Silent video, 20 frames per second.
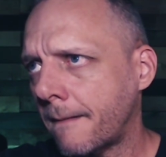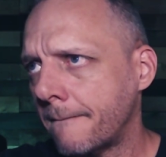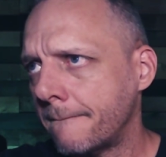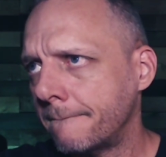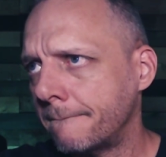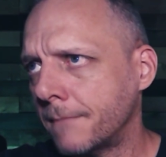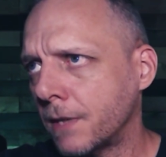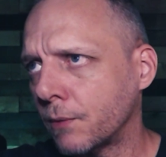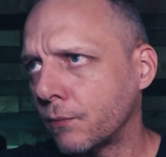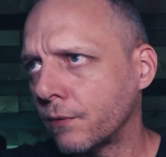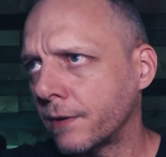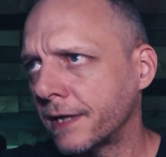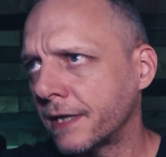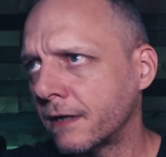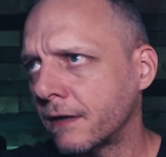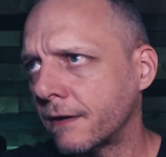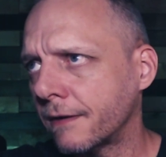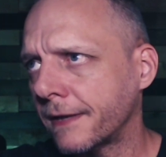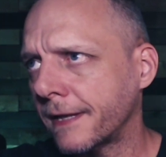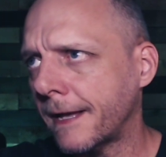Memory and
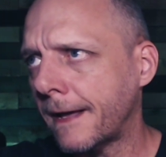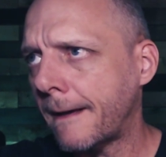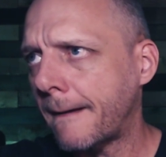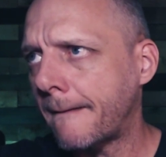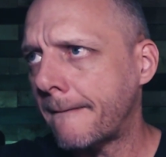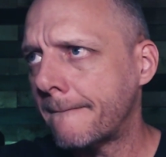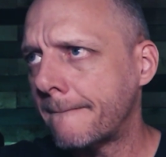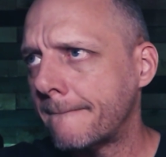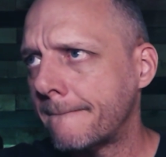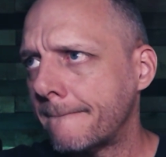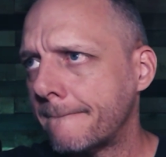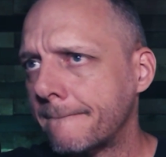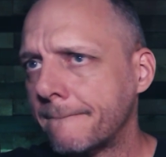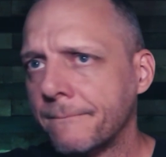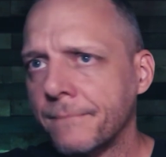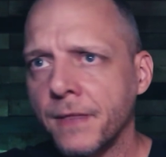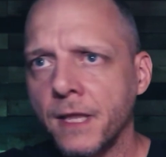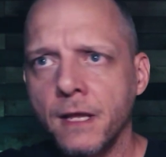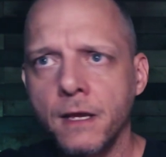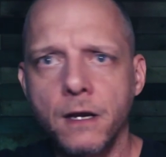all that.
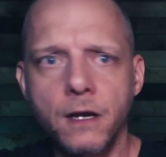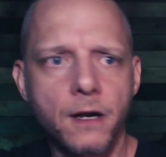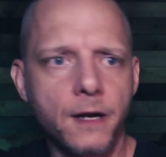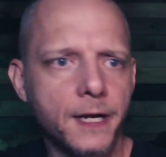All